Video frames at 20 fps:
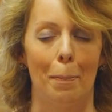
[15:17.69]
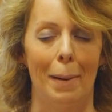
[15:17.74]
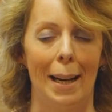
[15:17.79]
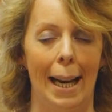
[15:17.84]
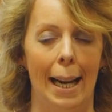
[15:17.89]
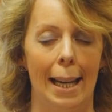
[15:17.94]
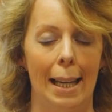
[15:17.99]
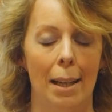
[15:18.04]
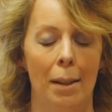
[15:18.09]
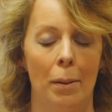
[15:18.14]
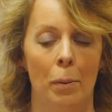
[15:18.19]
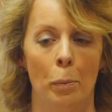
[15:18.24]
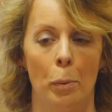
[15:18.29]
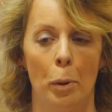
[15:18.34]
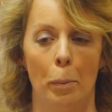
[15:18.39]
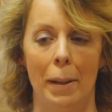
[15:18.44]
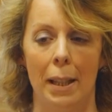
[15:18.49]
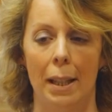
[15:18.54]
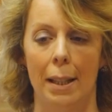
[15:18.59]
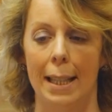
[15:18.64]
play
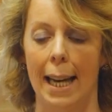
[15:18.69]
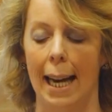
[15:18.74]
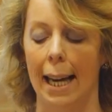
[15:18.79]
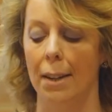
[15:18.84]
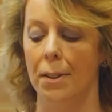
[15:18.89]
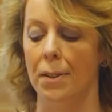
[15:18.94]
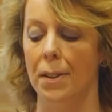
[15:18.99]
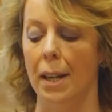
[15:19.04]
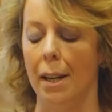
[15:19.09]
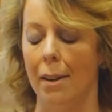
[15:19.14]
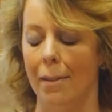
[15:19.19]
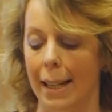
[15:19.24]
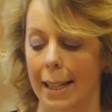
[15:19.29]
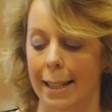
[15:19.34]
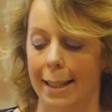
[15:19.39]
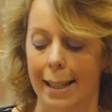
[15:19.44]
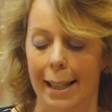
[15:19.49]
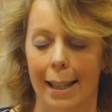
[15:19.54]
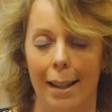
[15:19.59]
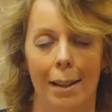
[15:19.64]
will be the tax year
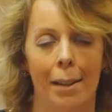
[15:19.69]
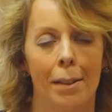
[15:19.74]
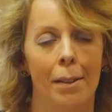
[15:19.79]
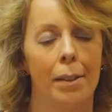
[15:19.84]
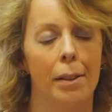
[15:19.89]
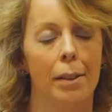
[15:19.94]
ending